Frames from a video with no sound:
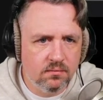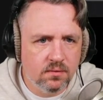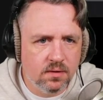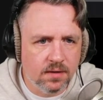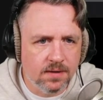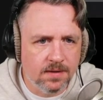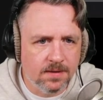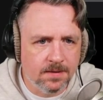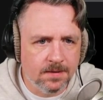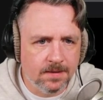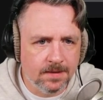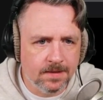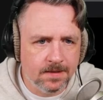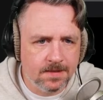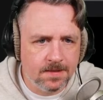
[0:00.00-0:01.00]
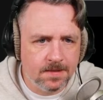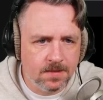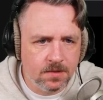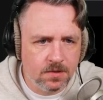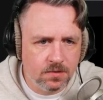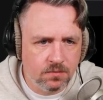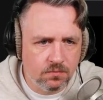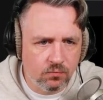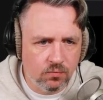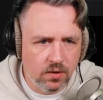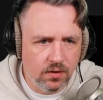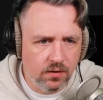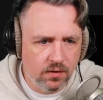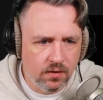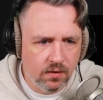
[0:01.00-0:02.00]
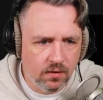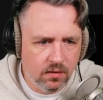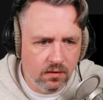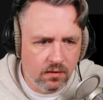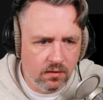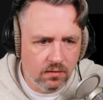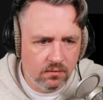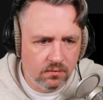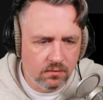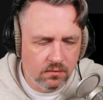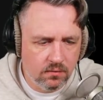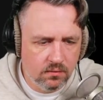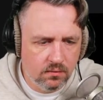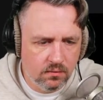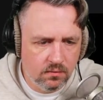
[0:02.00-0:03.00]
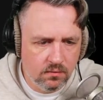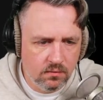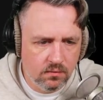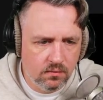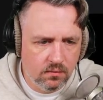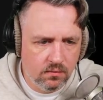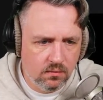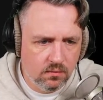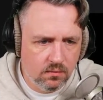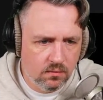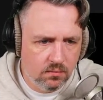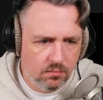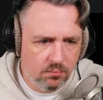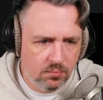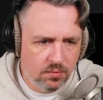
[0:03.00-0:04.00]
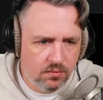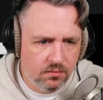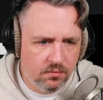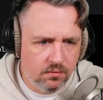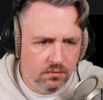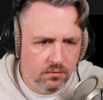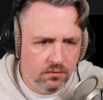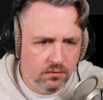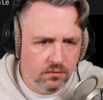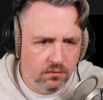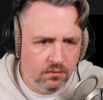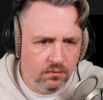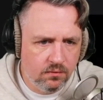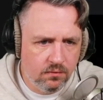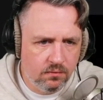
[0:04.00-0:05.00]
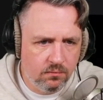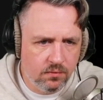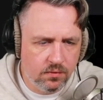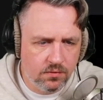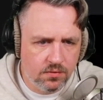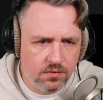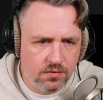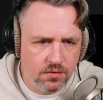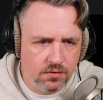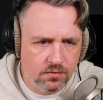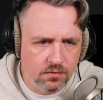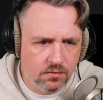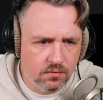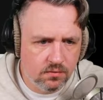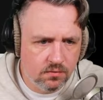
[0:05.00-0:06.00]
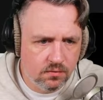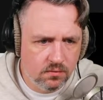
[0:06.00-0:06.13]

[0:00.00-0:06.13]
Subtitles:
Let's run our builds. We're still...